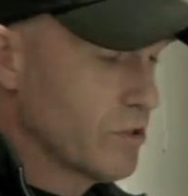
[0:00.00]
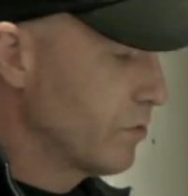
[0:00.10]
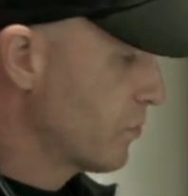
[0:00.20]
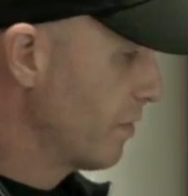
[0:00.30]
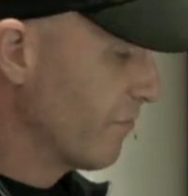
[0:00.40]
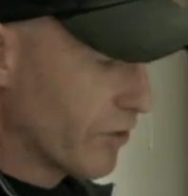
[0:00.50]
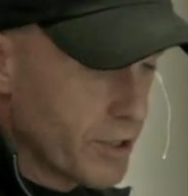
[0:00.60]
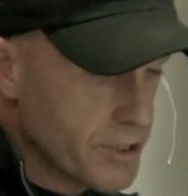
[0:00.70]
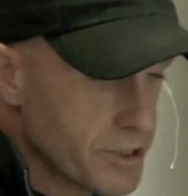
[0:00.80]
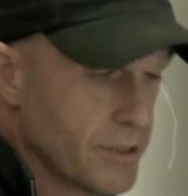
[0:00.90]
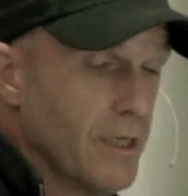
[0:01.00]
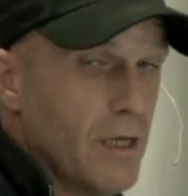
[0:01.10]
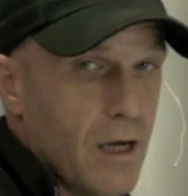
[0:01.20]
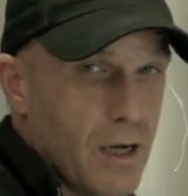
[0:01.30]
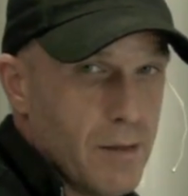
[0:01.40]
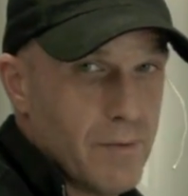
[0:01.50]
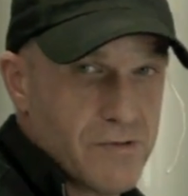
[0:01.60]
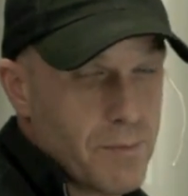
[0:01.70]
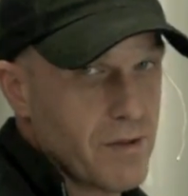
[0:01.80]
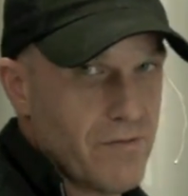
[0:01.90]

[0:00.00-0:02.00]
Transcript: So it's reverse um, of some of